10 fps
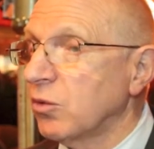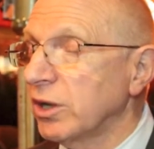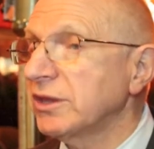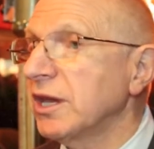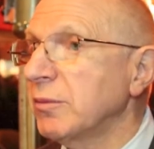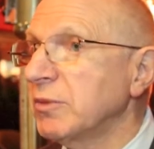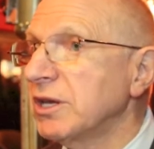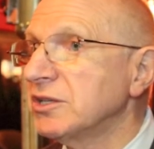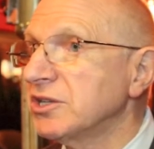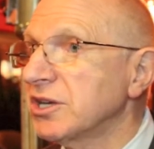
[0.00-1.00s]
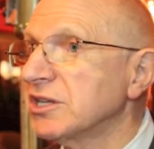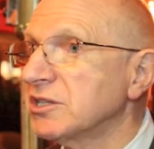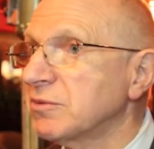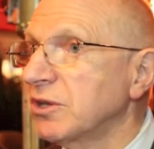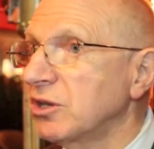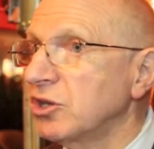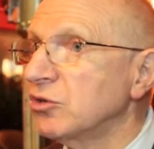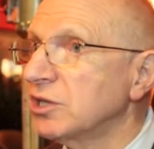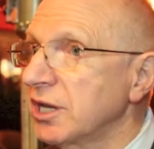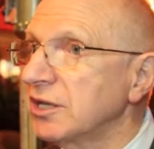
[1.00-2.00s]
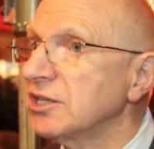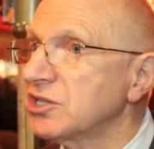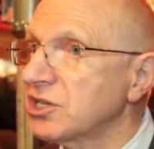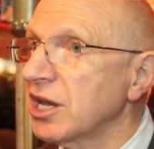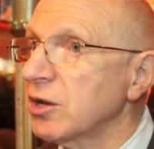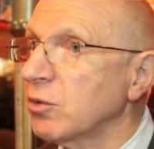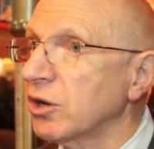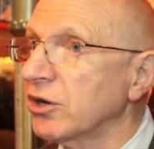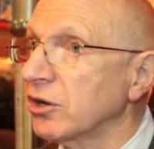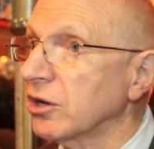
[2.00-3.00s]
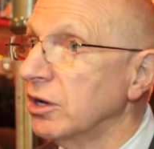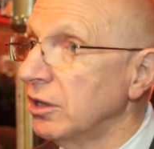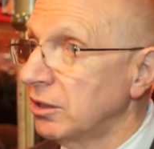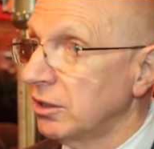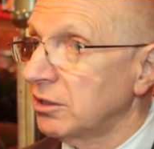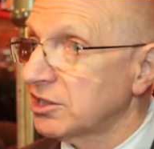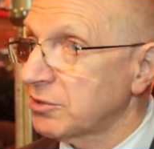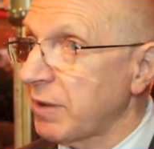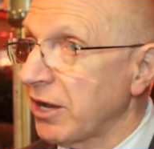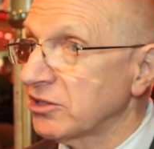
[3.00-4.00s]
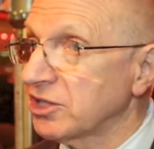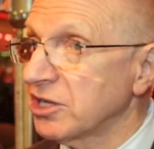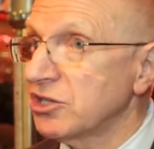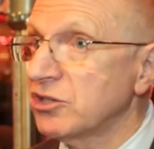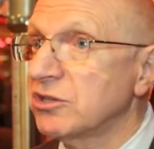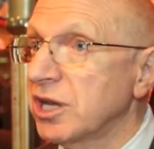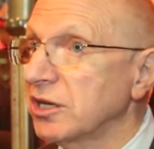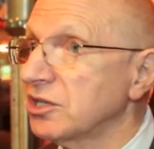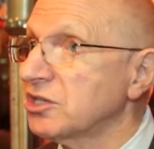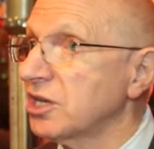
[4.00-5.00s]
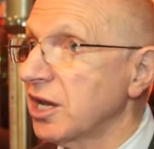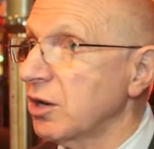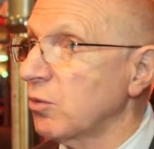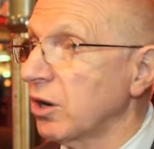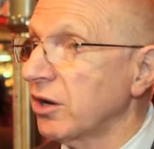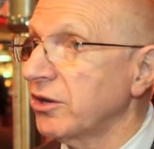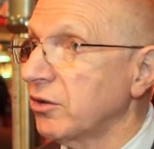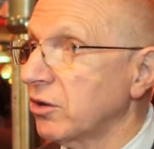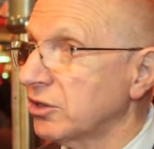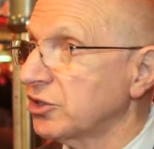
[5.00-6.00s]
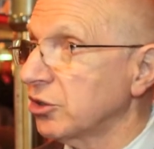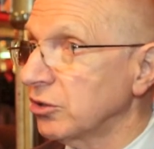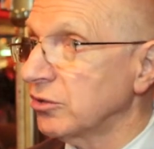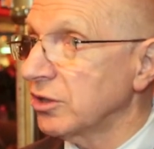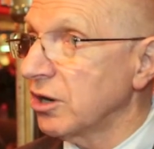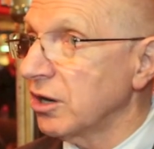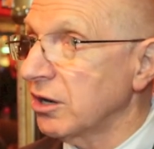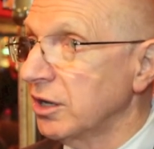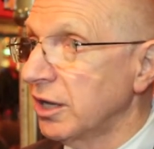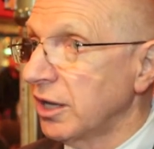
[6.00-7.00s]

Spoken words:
what that means is you tend to stay where your spouse is, you tend to stay where your children are,